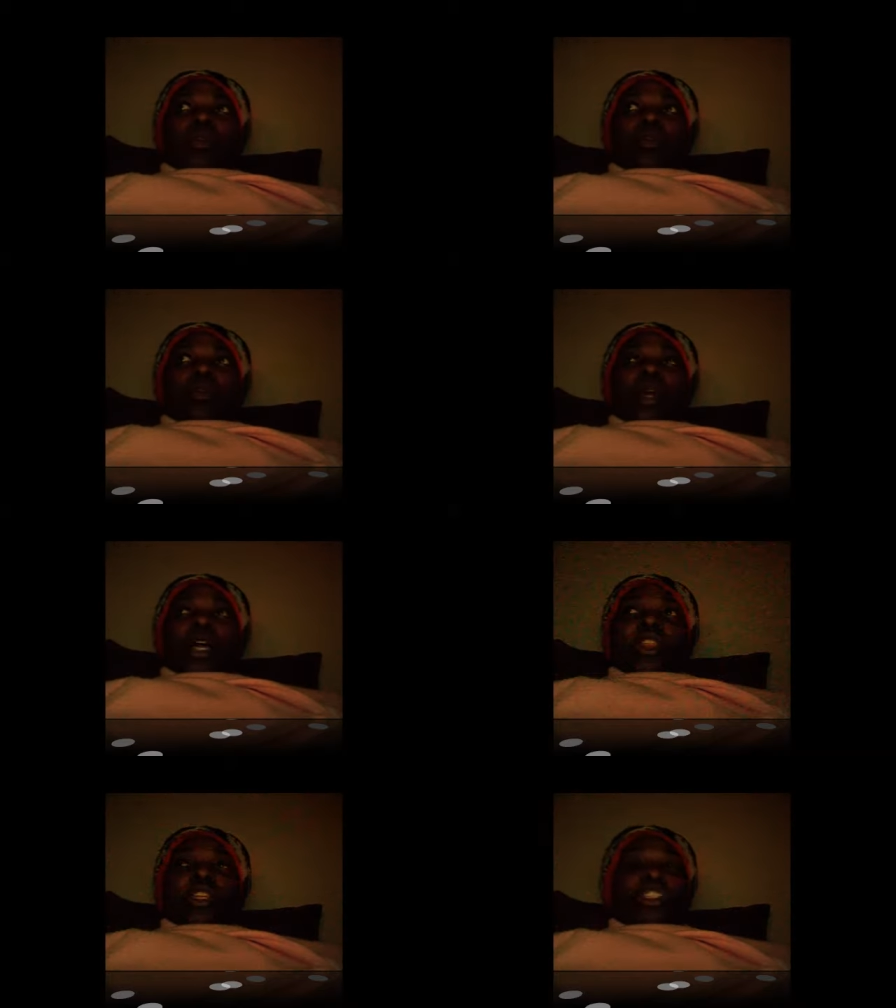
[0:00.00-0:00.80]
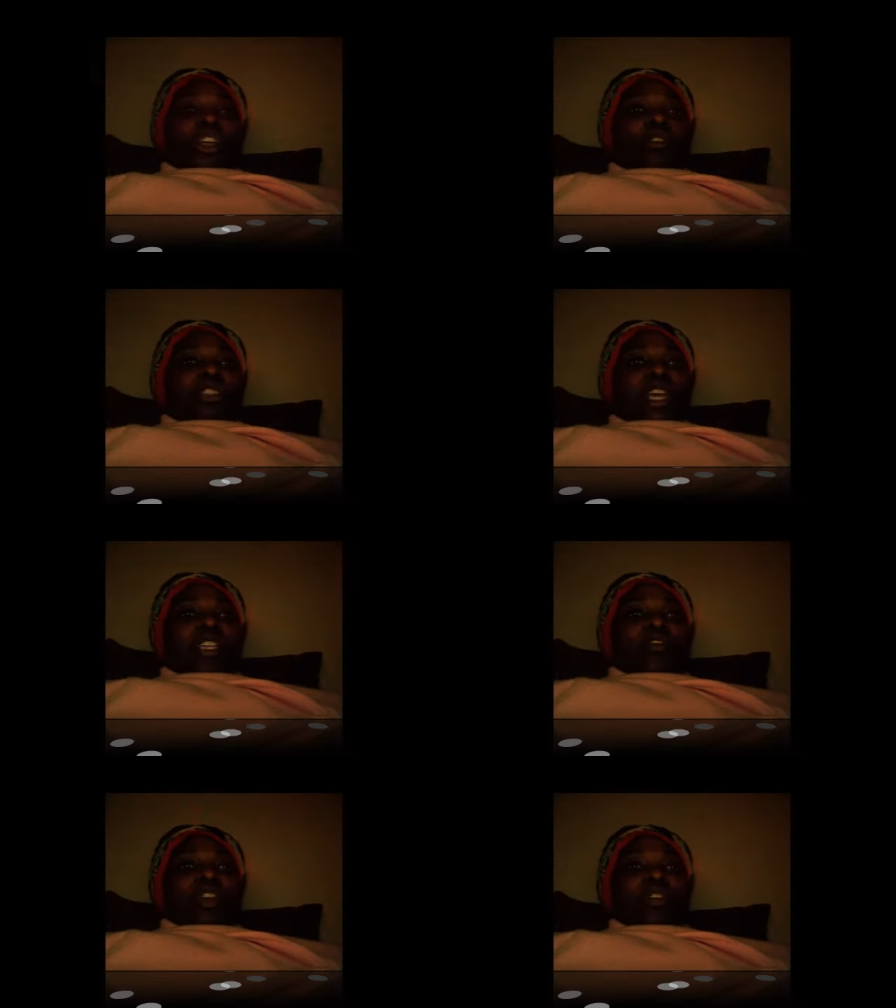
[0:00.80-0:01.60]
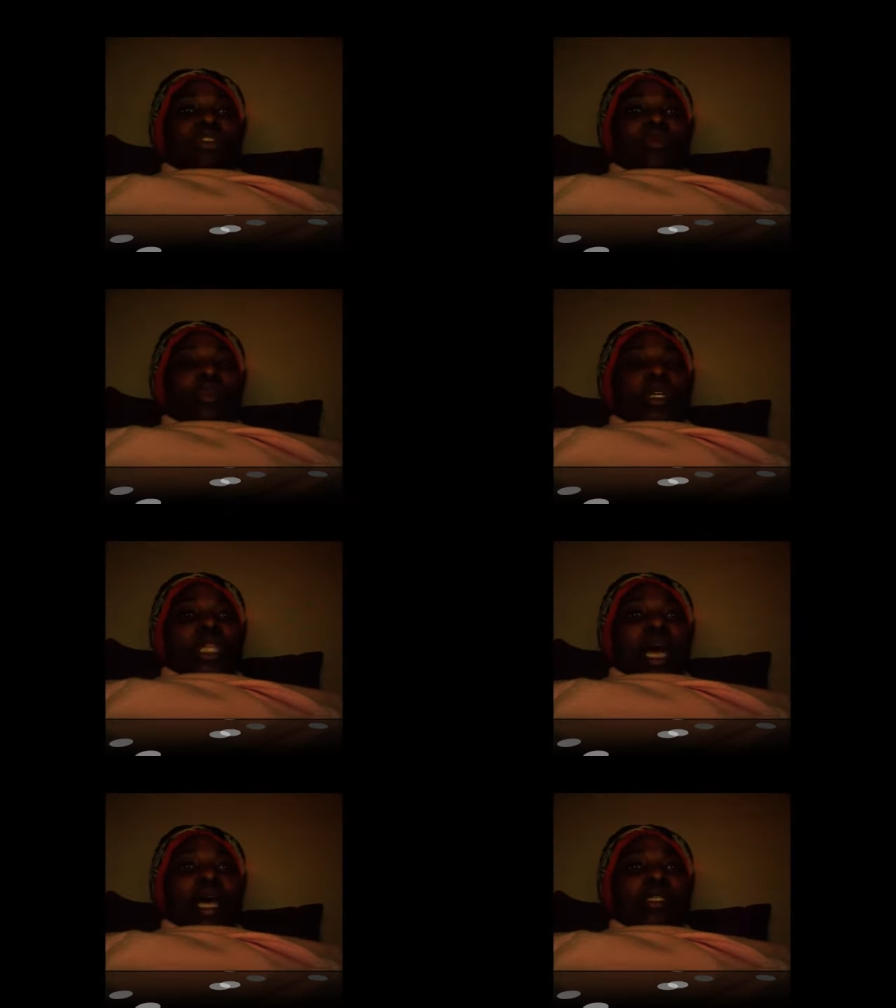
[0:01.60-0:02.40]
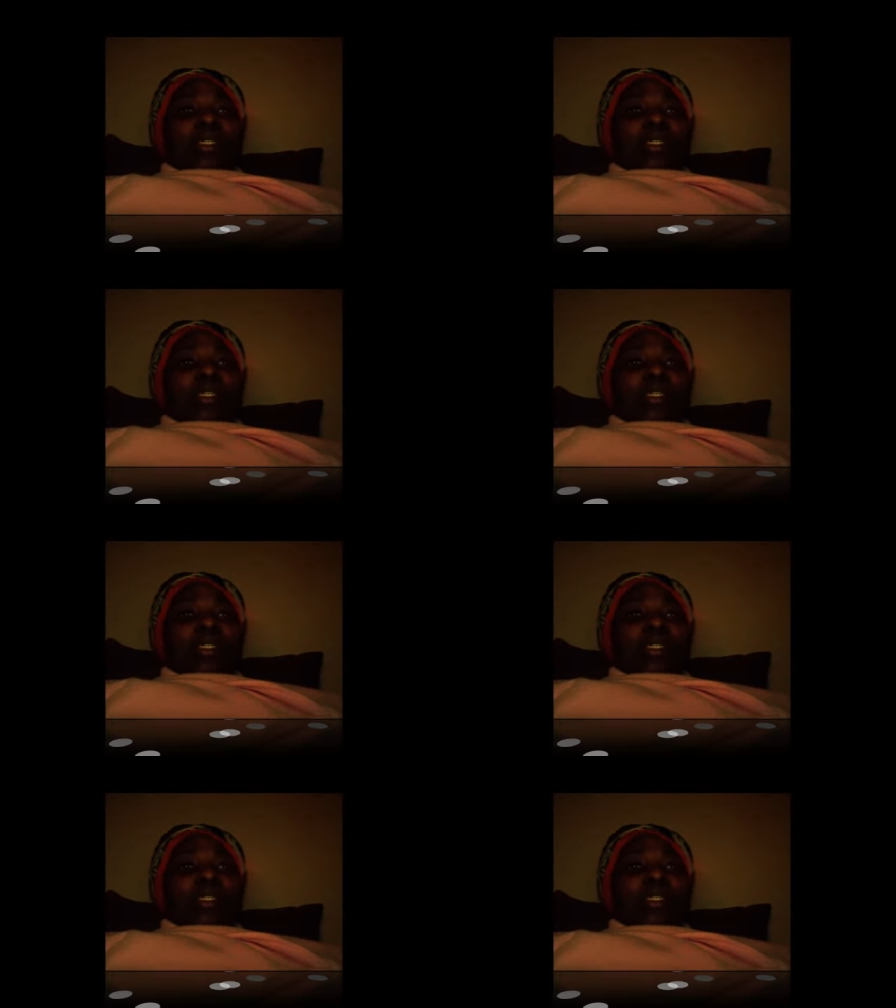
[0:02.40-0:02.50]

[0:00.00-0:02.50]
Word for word: where the church has failed to realize